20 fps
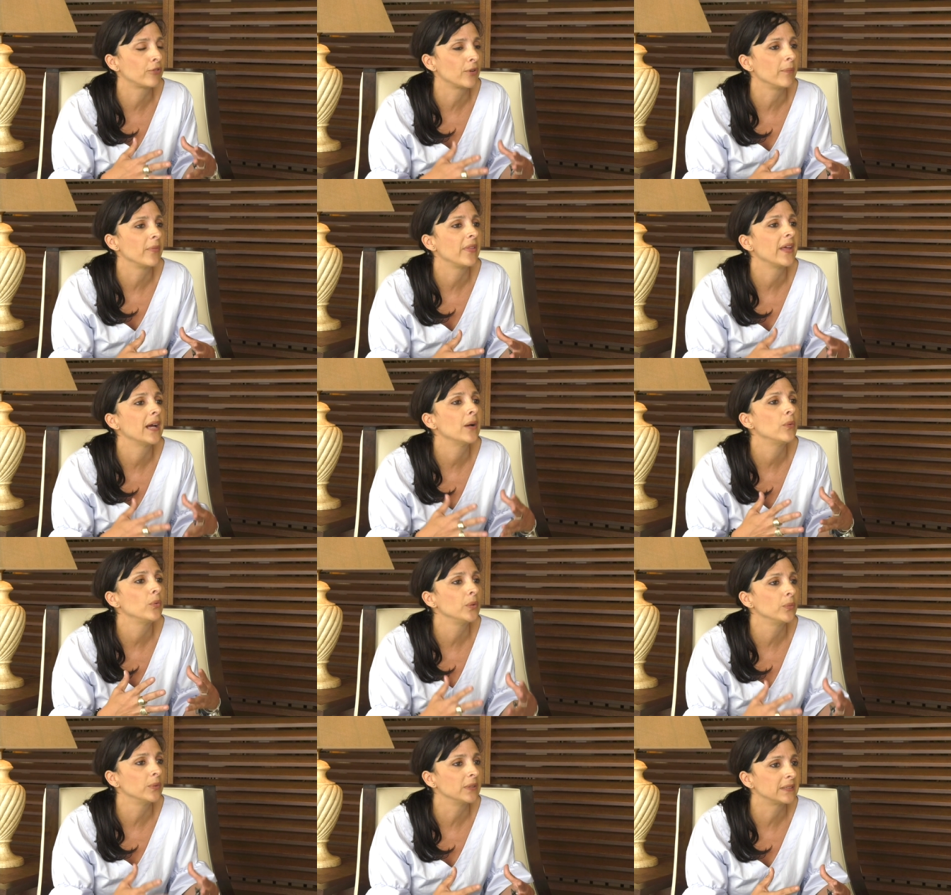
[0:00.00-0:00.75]
from
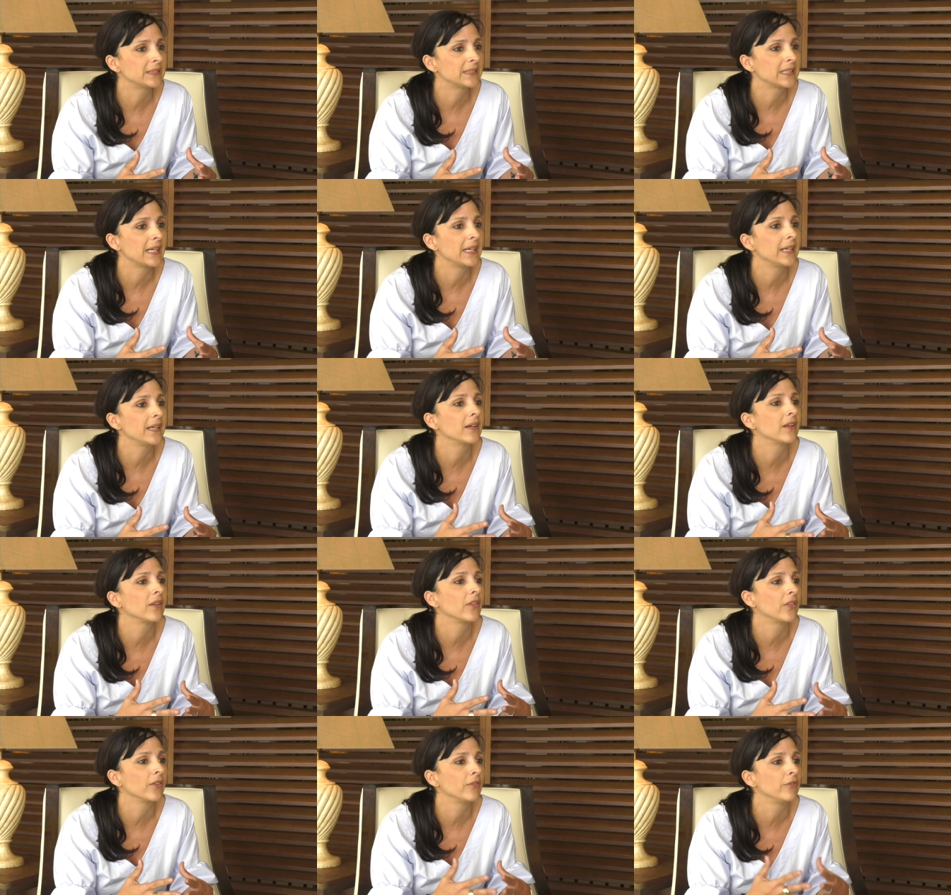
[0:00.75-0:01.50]
there we will
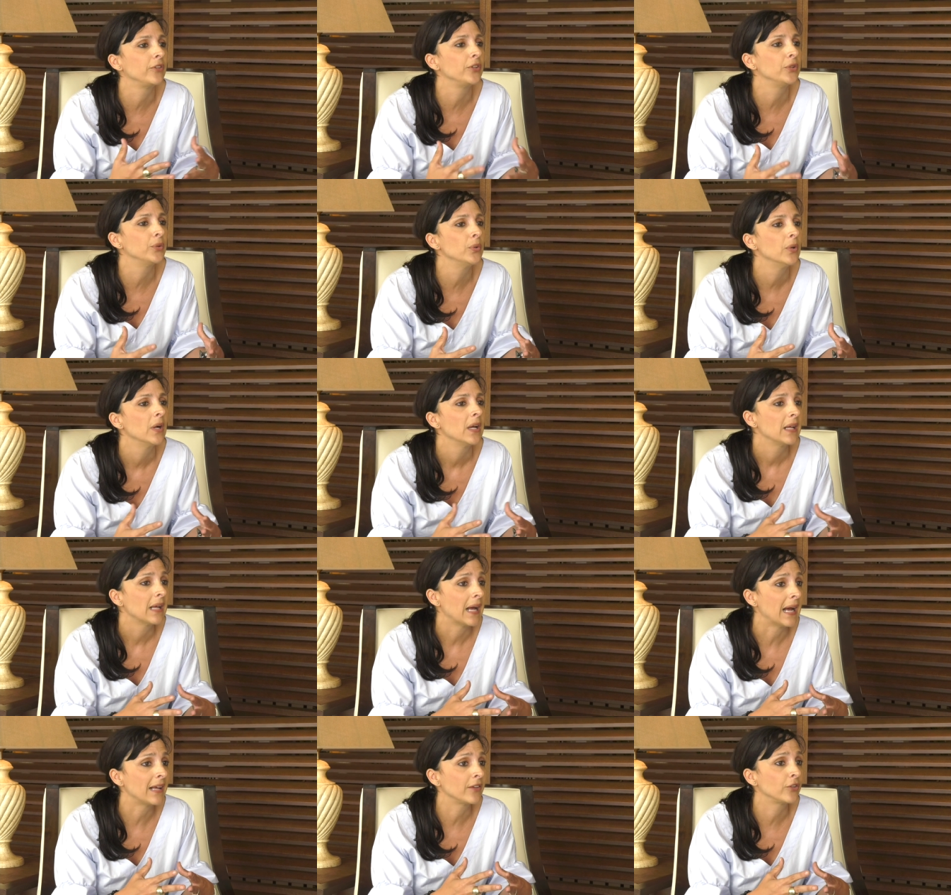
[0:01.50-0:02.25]
take the view
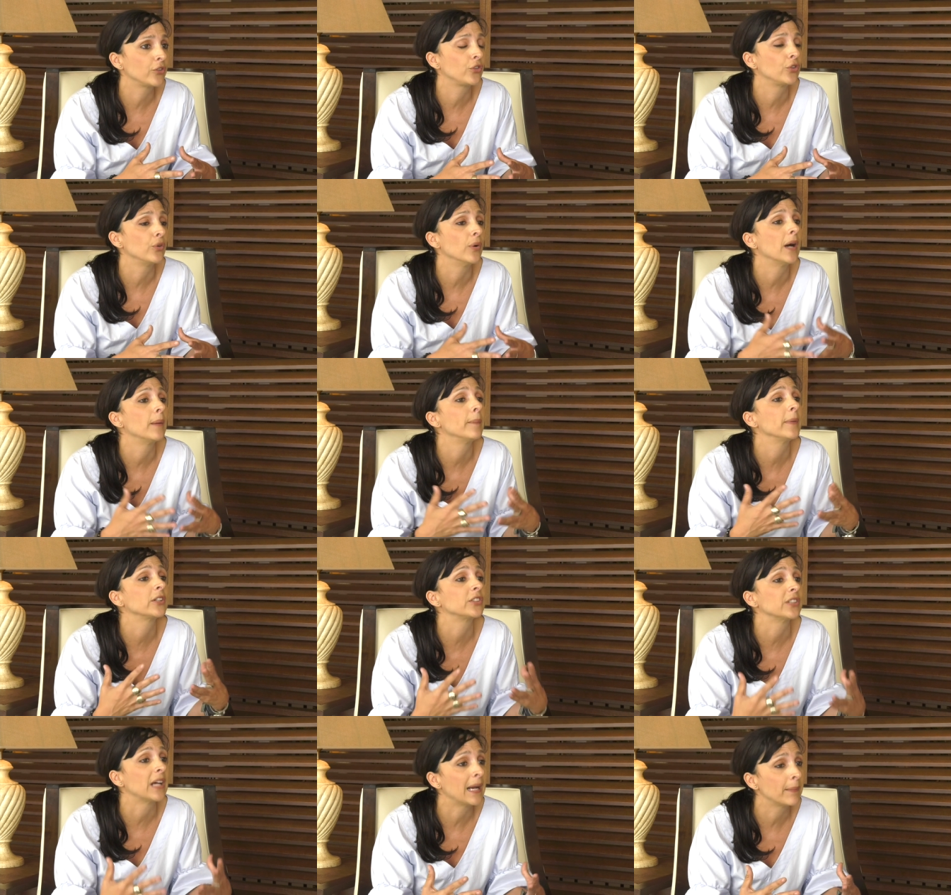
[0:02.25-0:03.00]
as to how
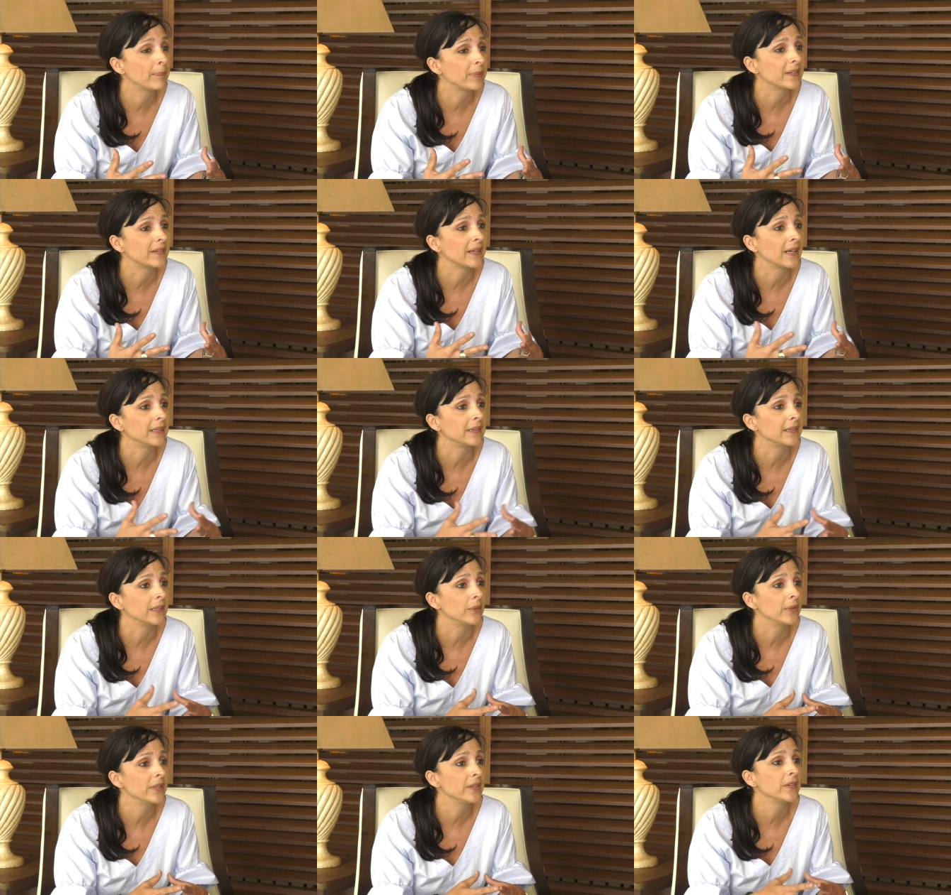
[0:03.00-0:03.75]
much
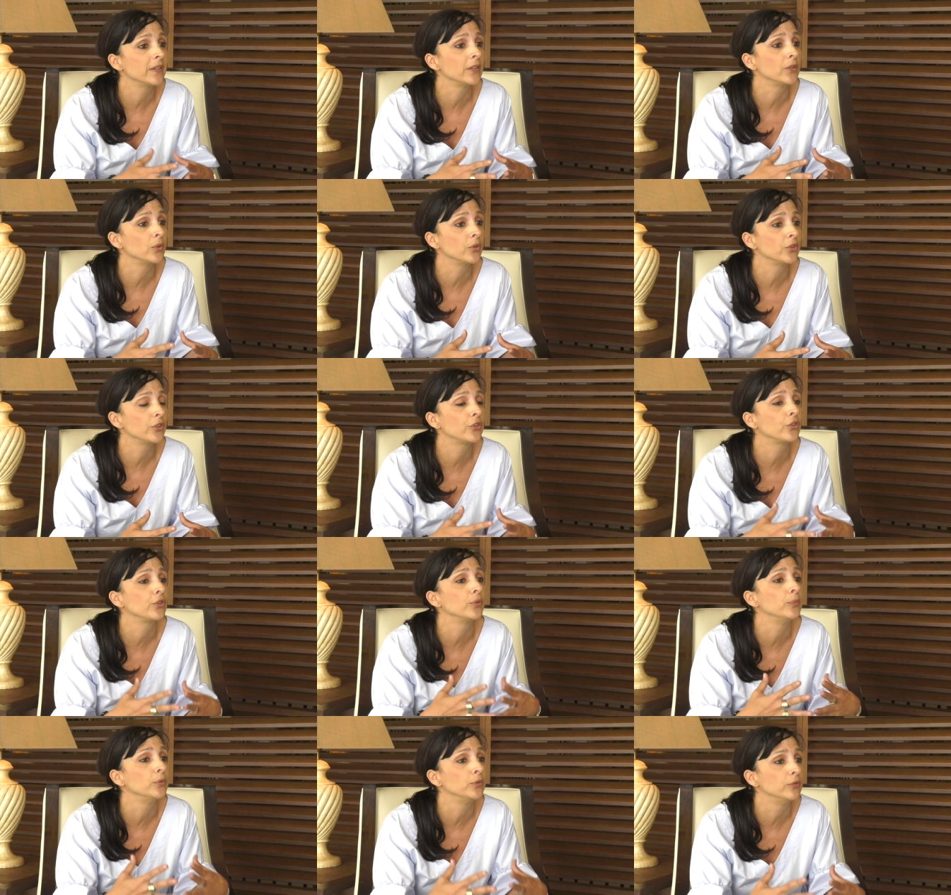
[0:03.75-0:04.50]
appetite there is in order
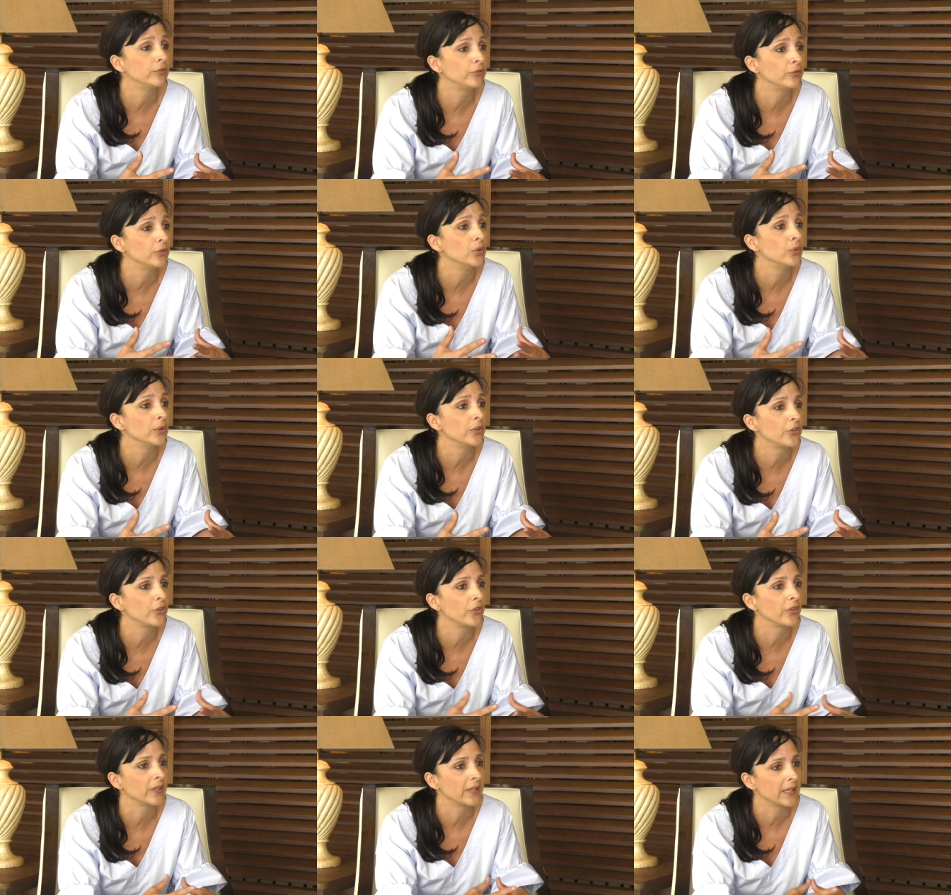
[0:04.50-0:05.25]
to move
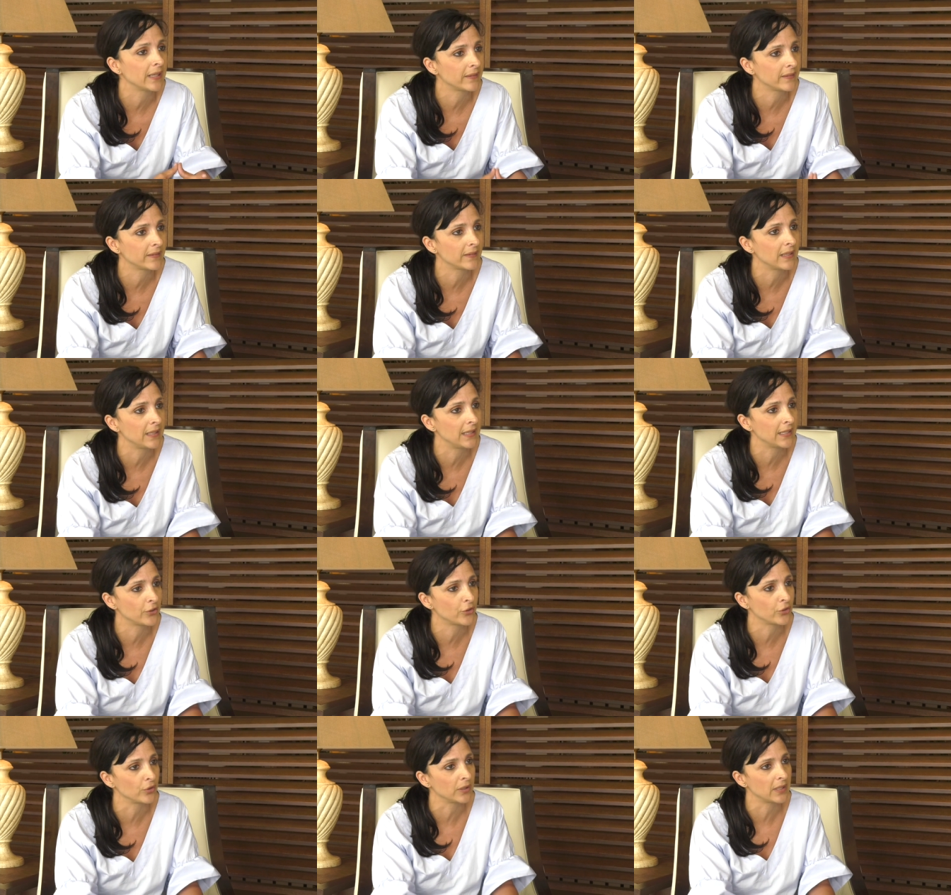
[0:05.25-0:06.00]
forward to the next
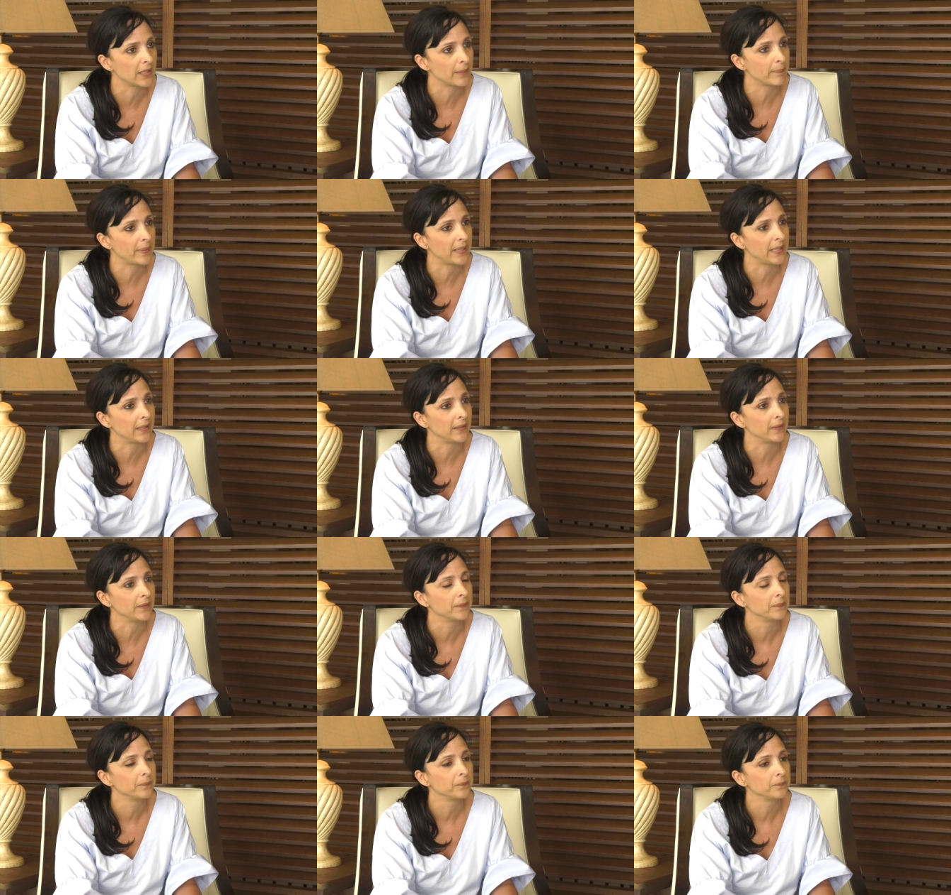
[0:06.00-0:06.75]
electoral campaign.